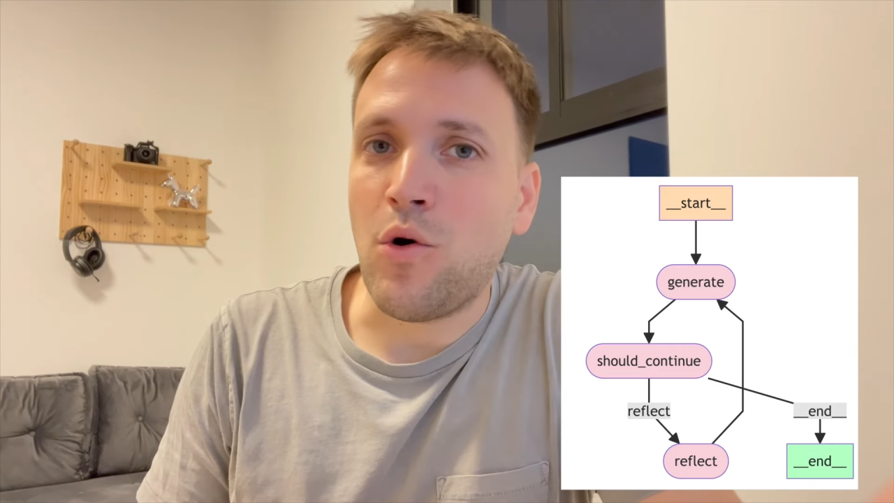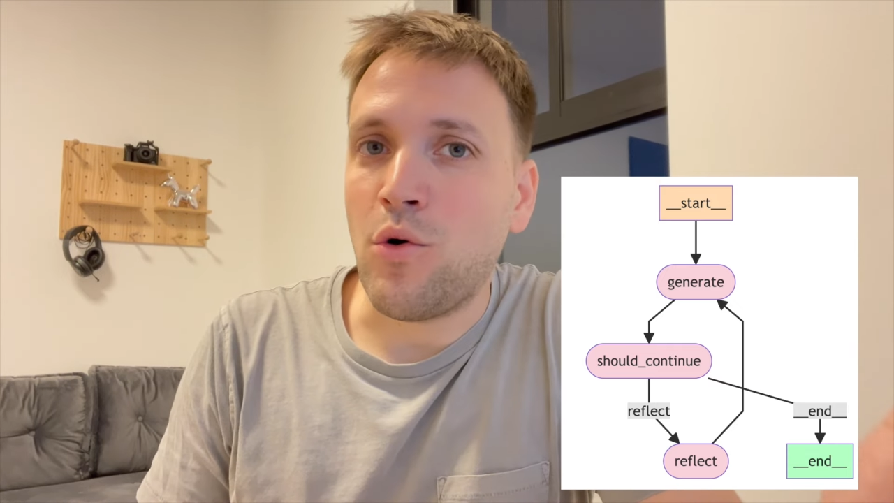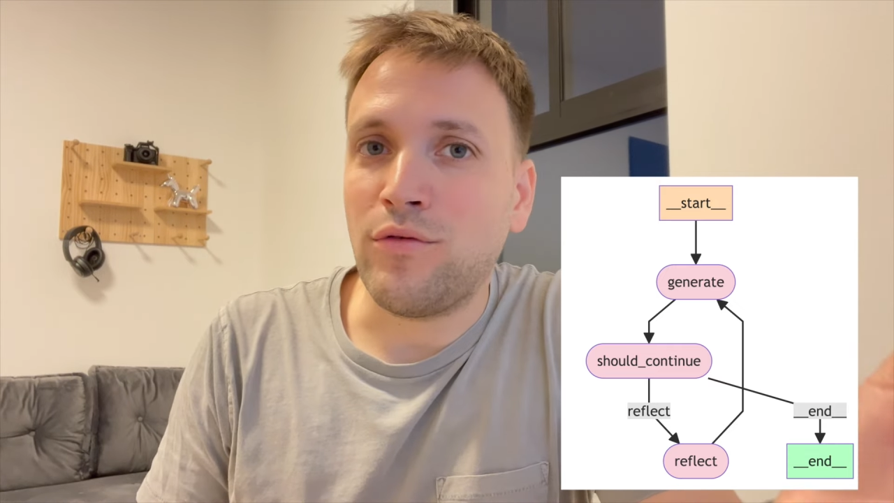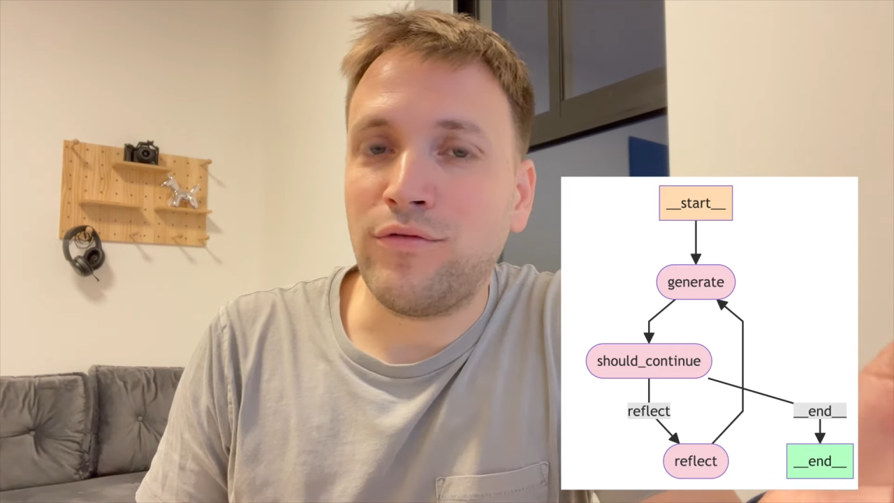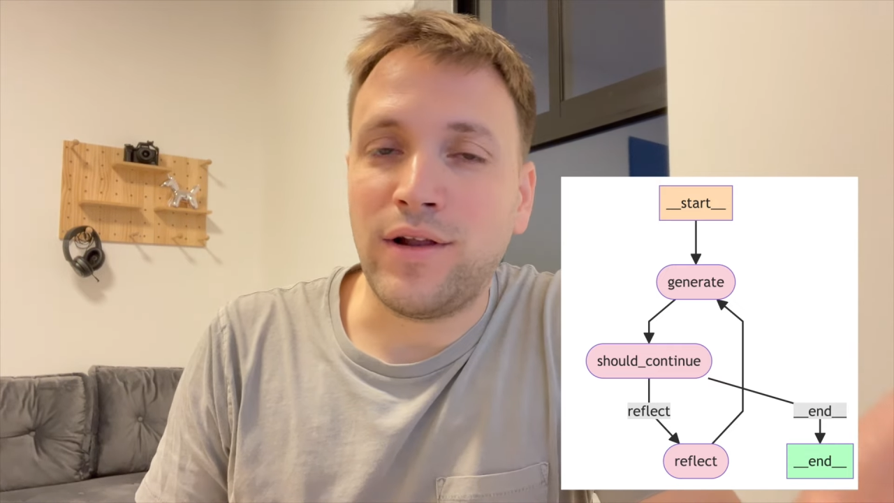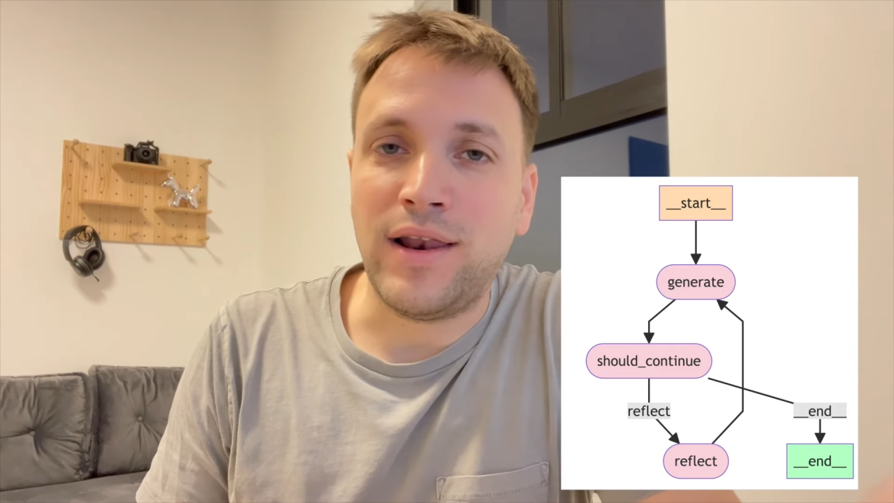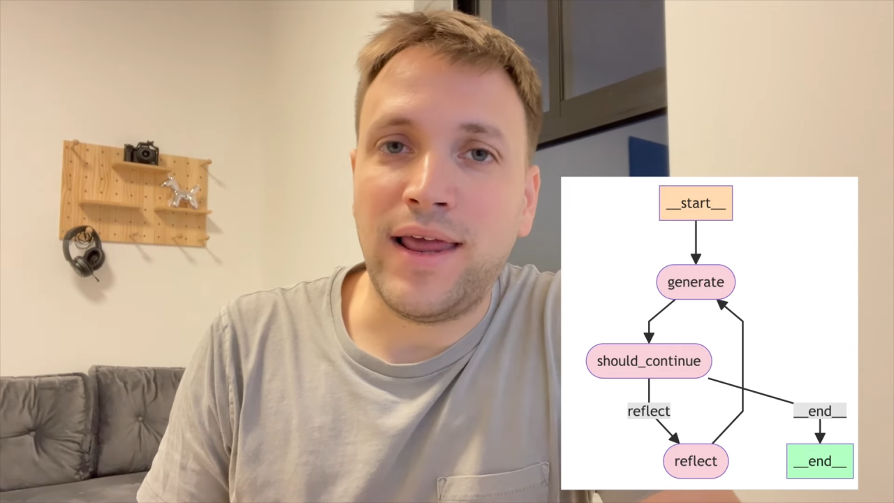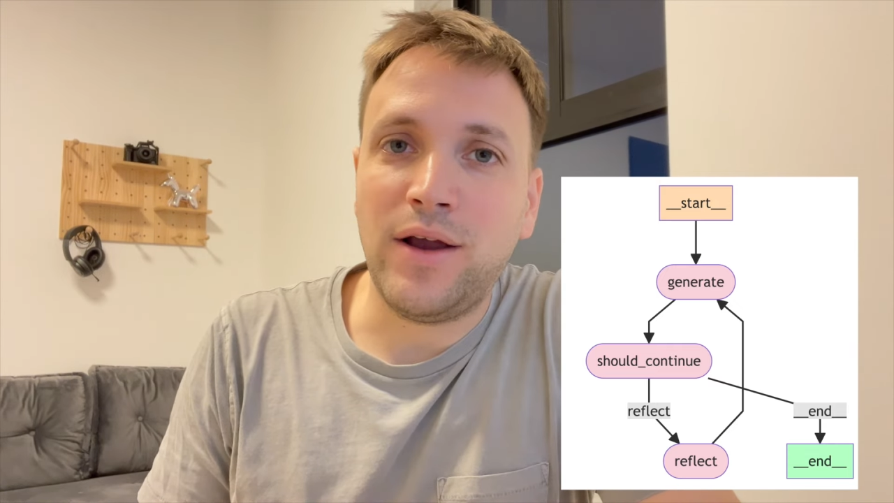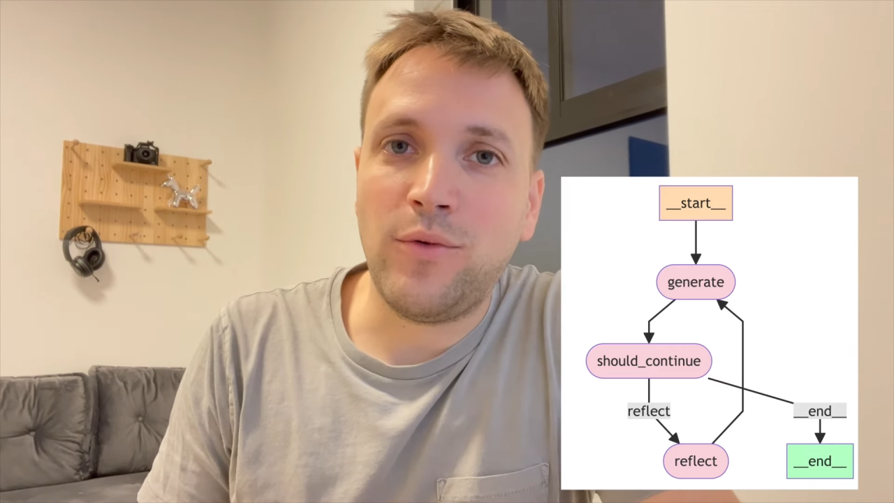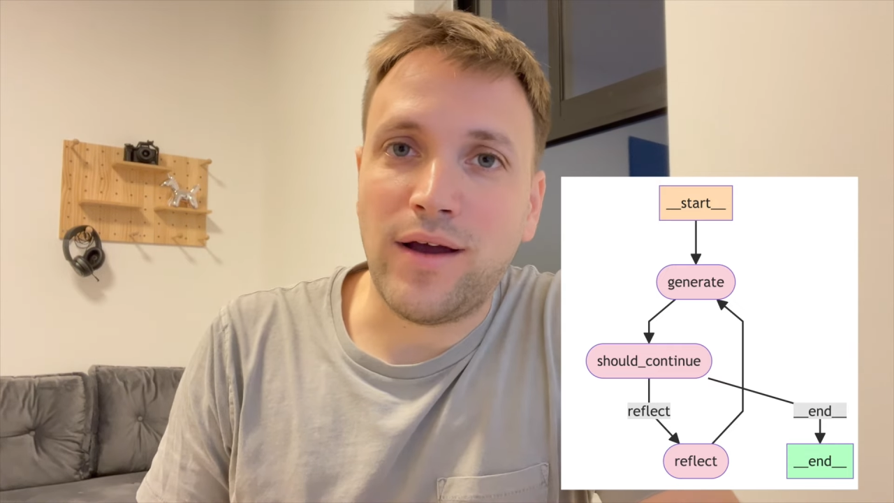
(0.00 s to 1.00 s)
of
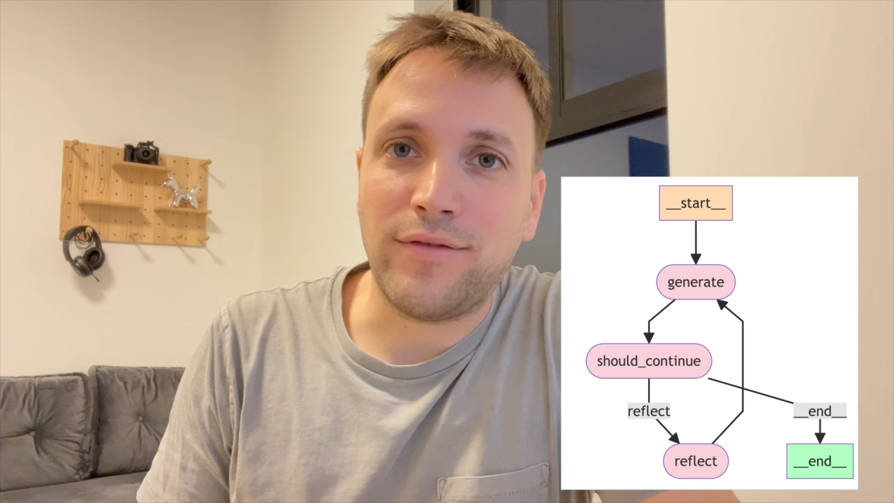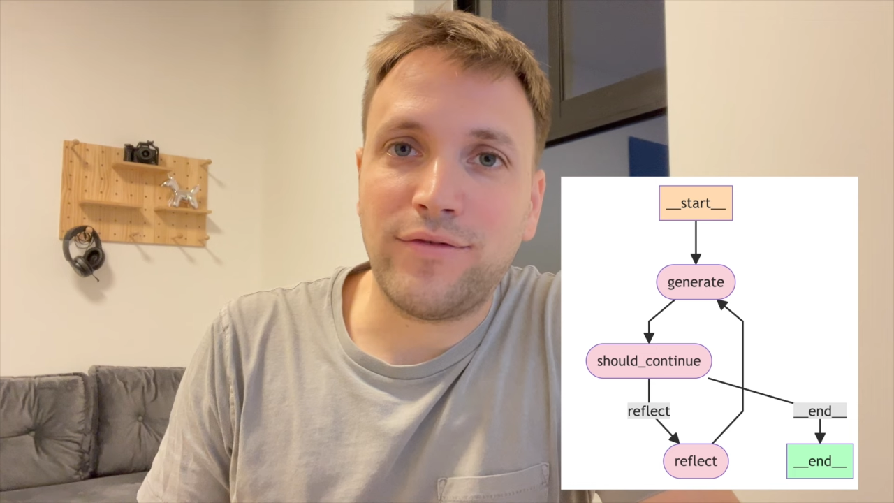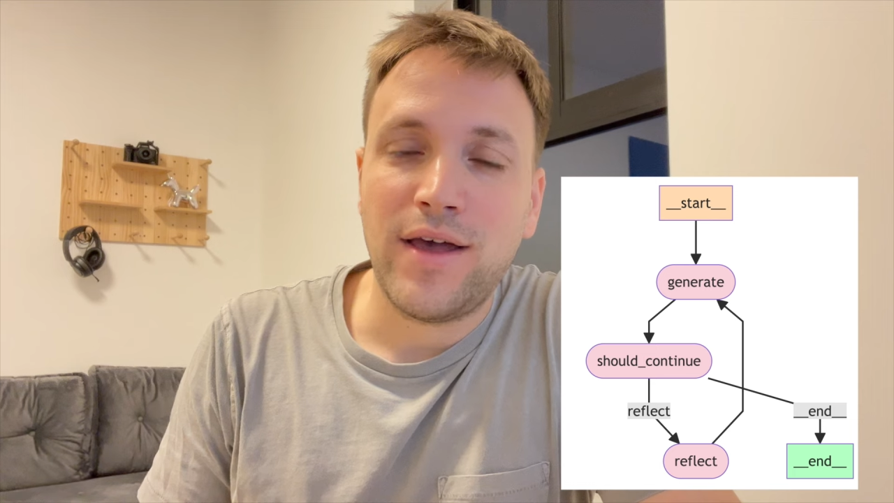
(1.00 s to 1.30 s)
LangGraph.